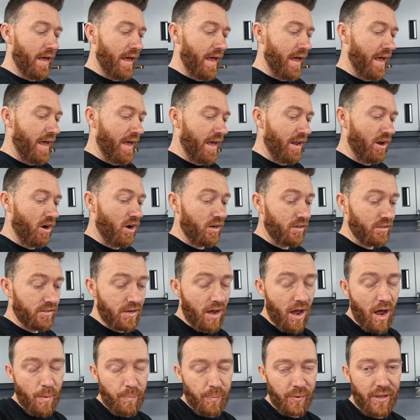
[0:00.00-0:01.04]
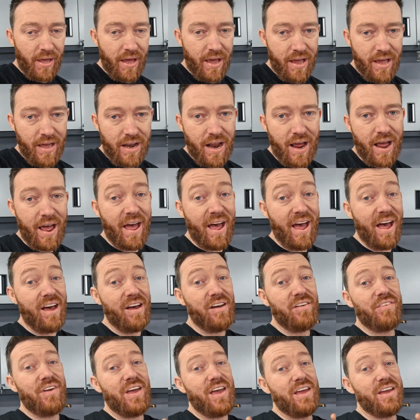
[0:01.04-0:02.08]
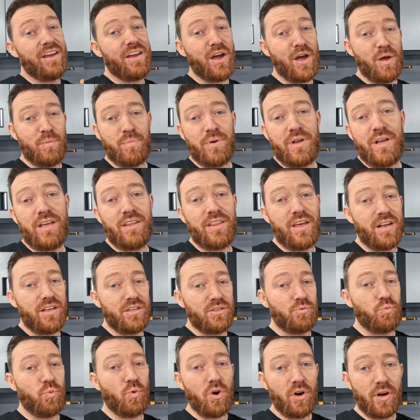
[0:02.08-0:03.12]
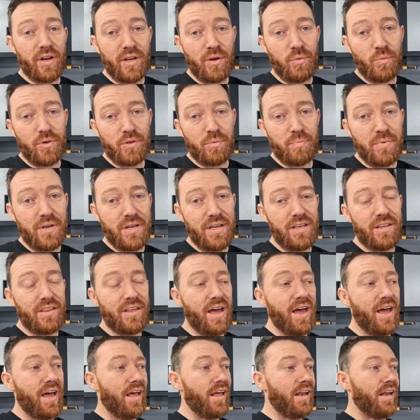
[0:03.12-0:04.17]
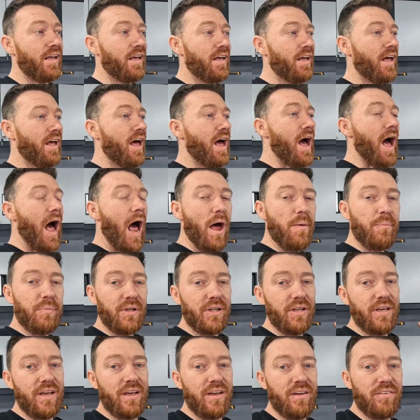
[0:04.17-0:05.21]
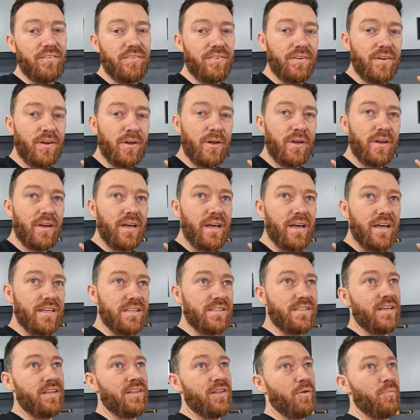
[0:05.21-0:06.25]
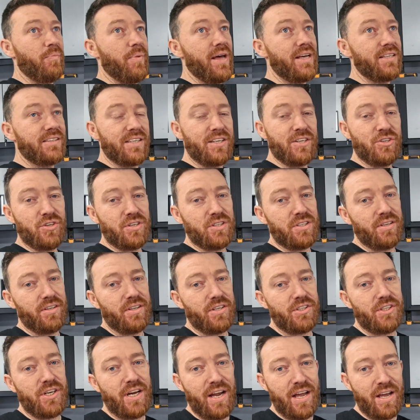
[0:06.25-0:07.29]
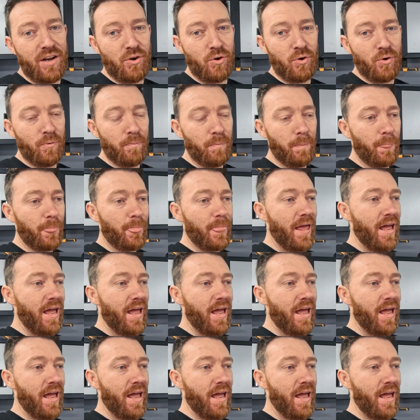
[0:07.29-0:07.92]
and on top of that, I have a company that is working with me that I believe is in the best interest of the channel.